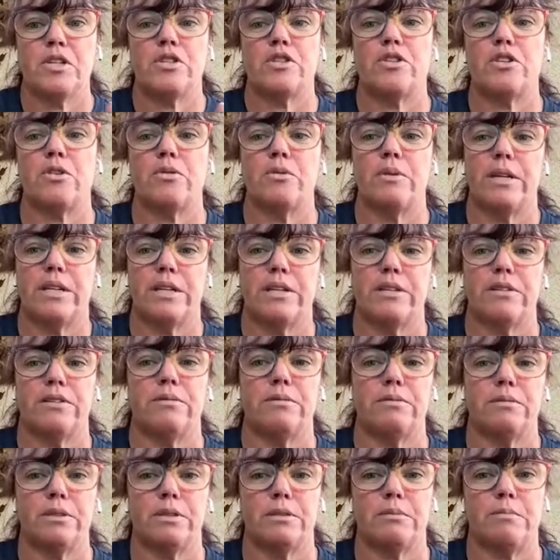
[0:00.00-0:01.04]
So
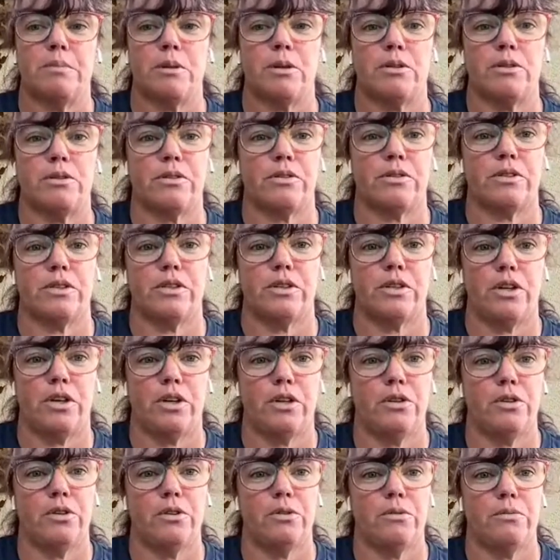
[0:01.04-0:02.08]
here was a person
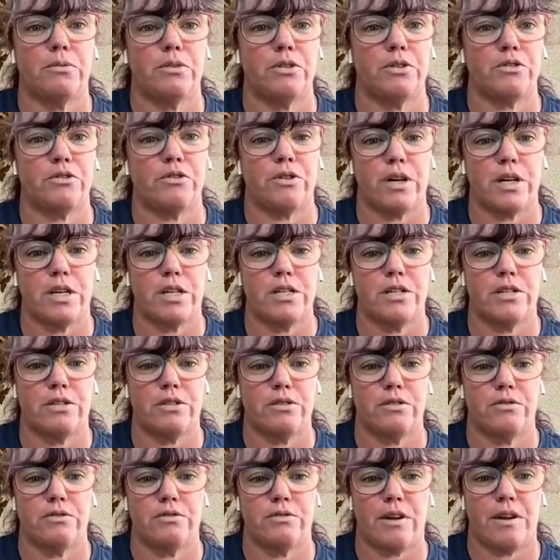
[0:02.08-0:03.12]
who was trying
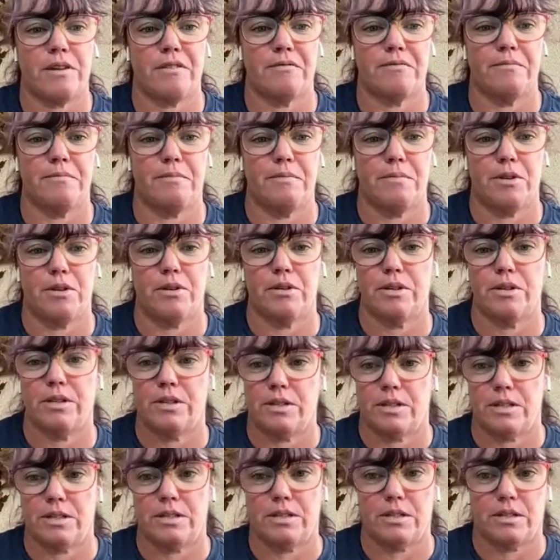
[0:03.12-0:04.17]
to drive,
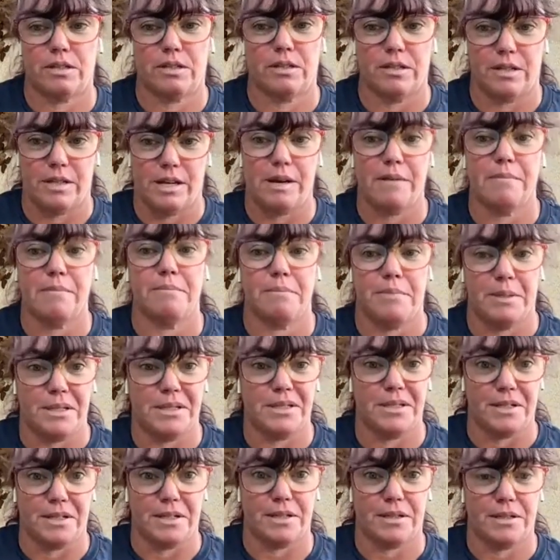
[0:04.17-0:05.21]
get
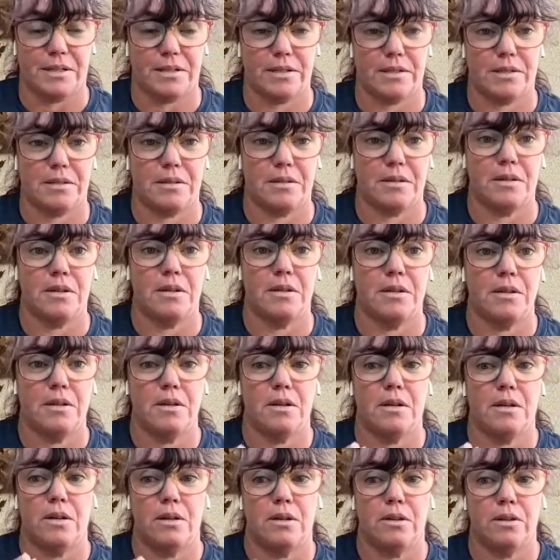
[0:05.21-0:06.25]
business
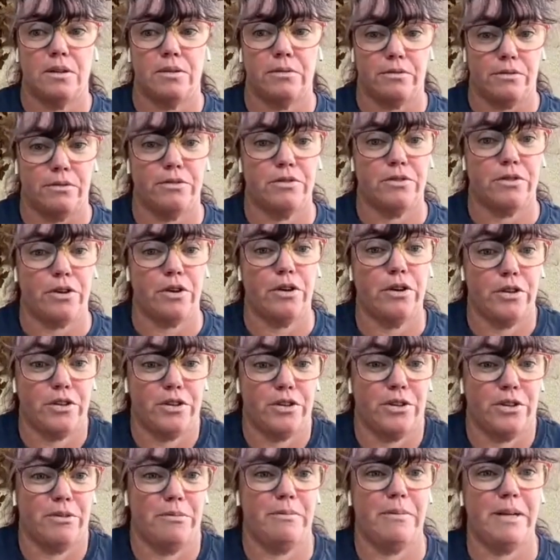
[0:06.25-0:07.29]
through
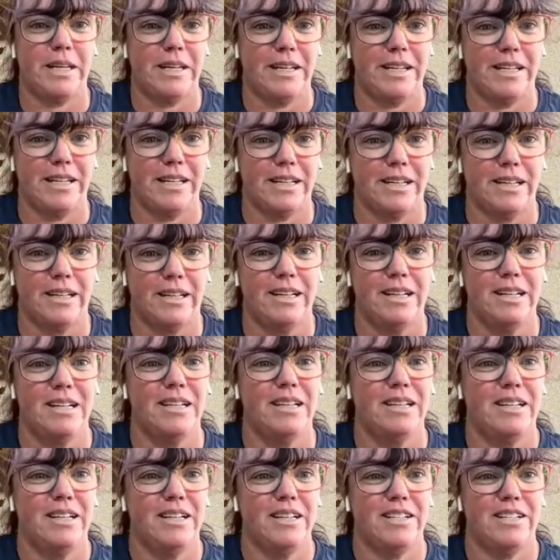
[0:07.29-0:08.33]
social media,
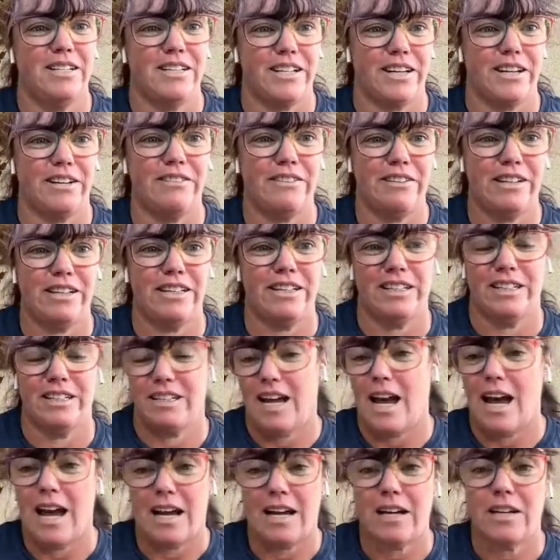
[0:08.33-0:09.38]

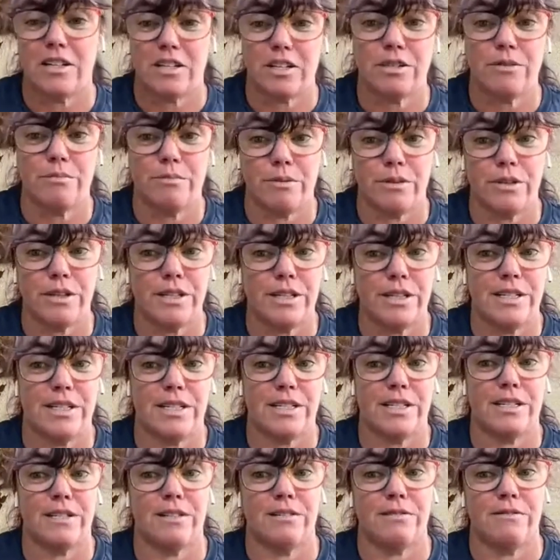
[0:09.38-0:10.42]
sharing actually pretty
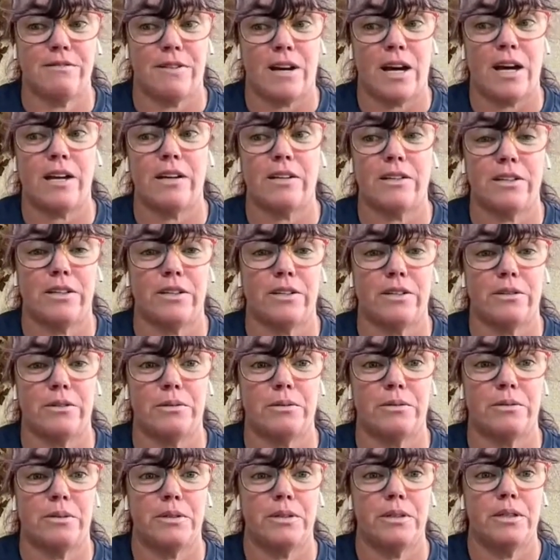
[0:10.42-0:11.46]
decent
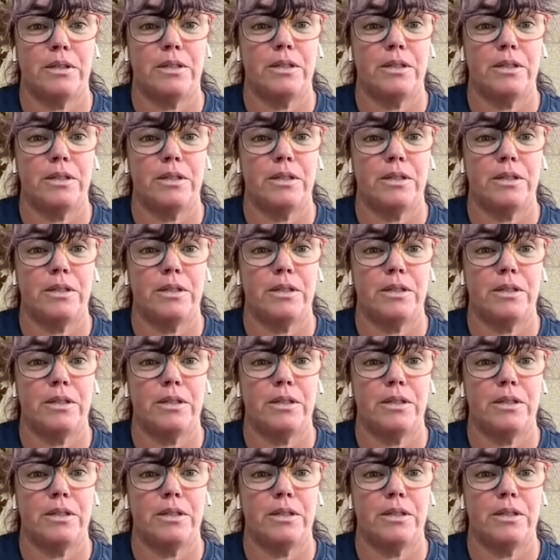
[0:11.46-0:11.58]
value.